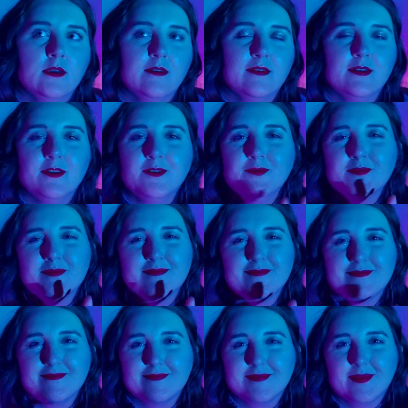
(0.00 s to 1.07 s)
And I know
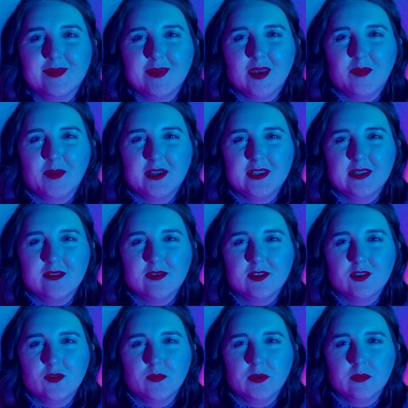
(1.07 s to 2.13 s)
that might sound
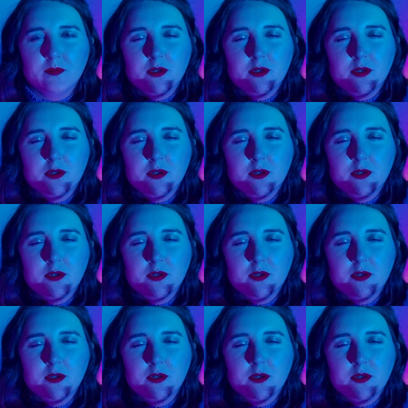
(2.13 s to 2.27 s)
stupid,